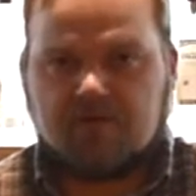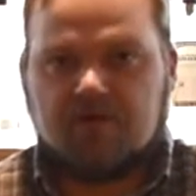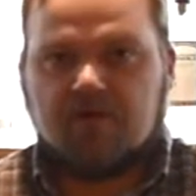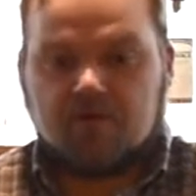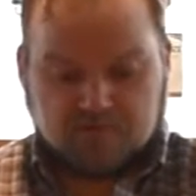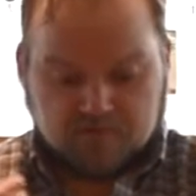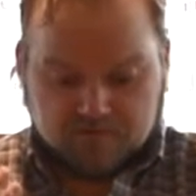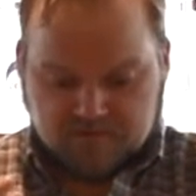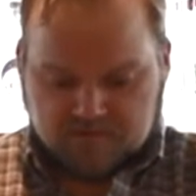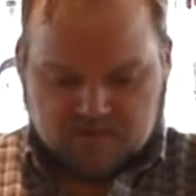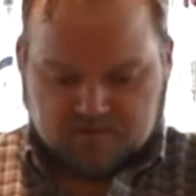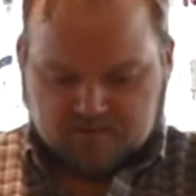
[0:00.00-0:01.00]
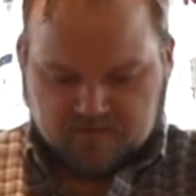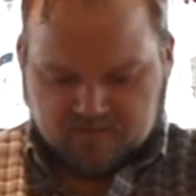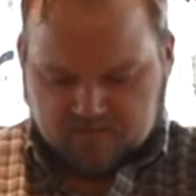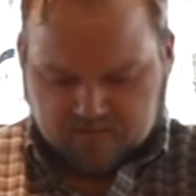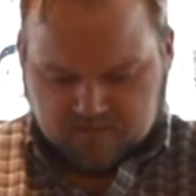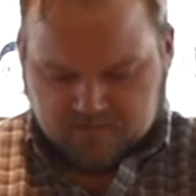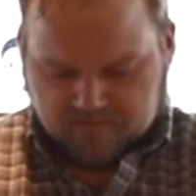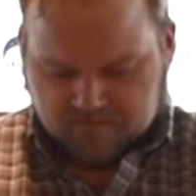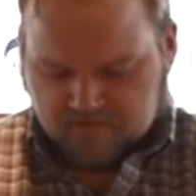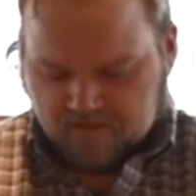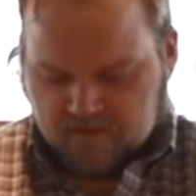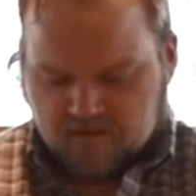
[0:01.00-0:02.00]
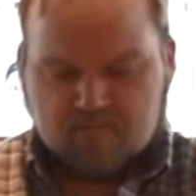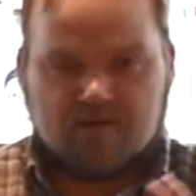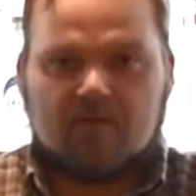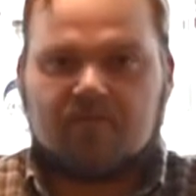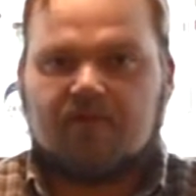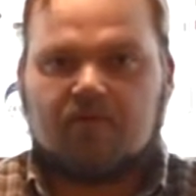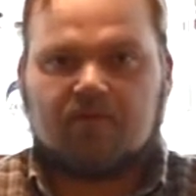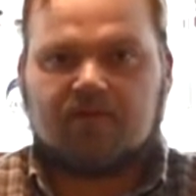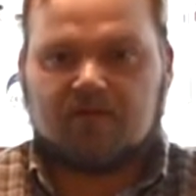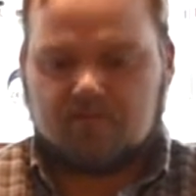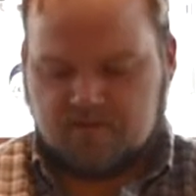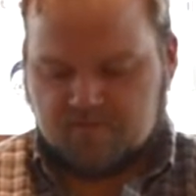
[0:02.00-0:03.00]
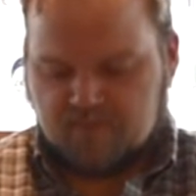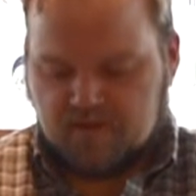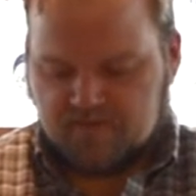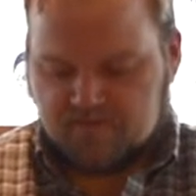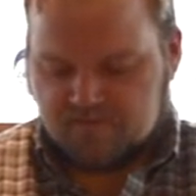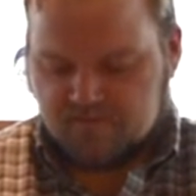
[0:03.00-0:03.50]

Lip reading: Nose on this cocktail, it's got to be up there with some of the best.